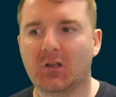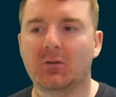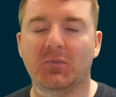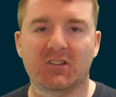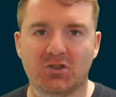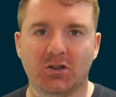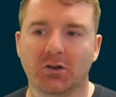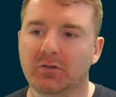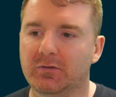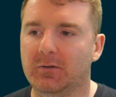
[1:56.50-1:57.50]
but it's good
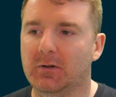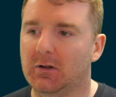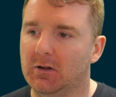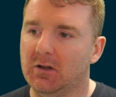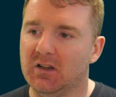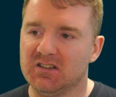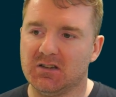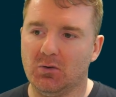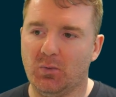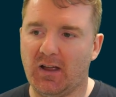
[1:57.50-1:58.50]
enough.
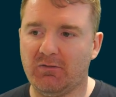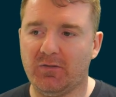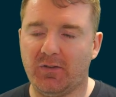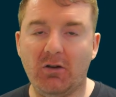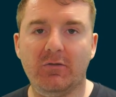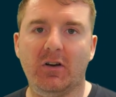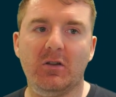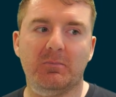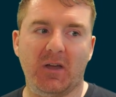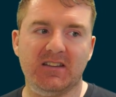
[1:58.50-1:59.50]
So we have a very, very
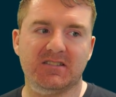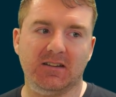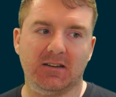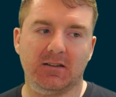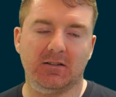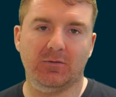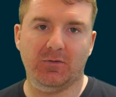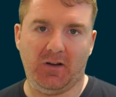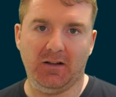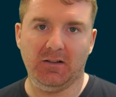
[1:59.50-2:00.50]
basic
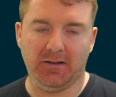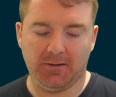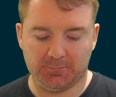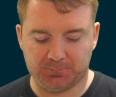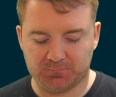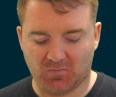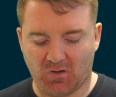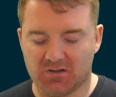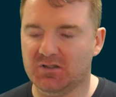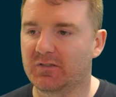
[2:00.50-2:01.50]
file here. So the